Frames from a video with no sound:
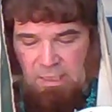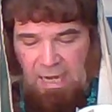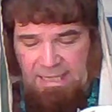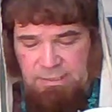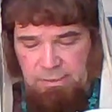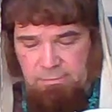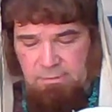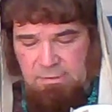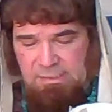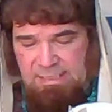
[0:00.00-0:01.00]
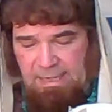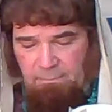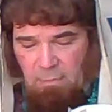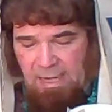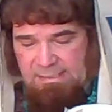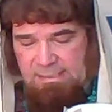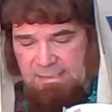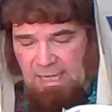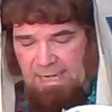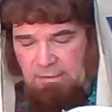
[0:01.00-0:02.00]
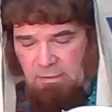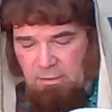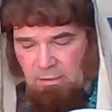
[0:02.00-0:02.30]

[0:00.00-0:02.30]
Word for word: I don't set my sight